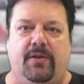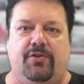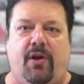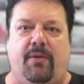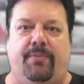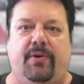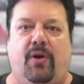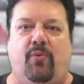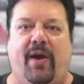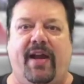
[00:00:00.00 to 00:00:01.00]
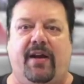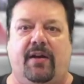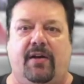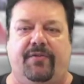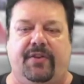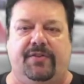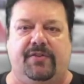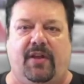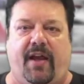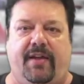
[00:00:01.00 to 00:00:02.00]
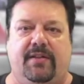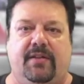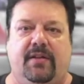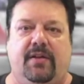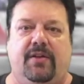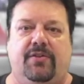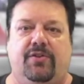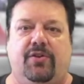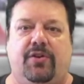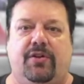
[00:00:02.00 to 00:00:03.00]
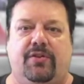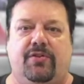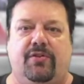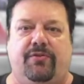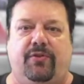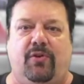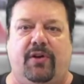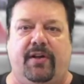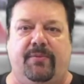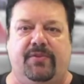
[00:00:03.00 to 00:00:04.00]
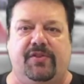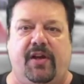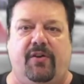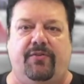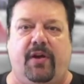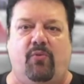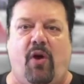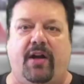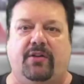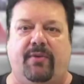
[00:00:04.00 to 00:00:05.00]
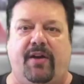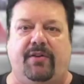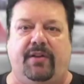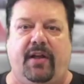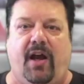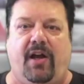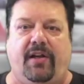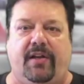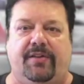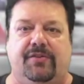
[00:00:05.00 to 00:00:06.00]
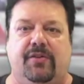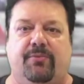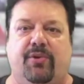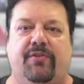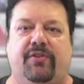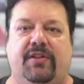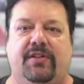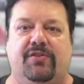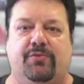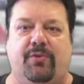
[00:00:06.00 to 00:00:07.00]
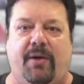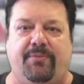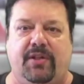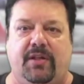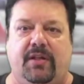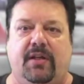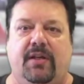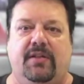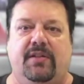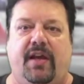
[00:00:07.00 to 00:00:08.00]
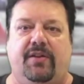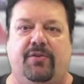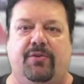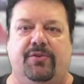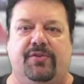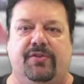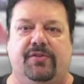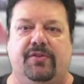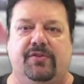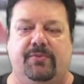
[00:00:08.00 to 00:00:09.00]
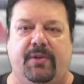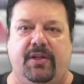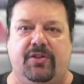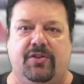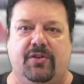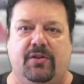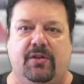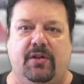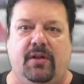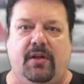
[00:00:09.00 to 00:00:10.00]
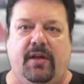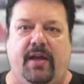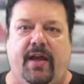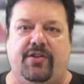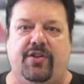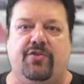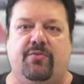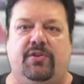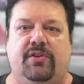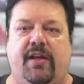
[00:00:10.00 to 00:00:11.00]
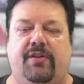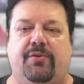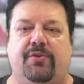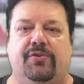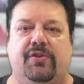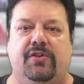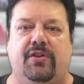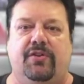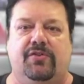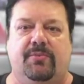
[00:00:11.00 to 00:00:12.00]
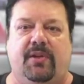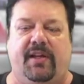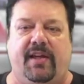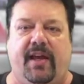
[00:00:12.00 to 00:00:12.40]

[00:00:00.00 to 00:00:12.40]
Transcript: Trump, aware of this slight, took to the floor himself and walked around in the audience, briefly disrupting Ted Cruz's speech. As usual, Ted Cruz continues to play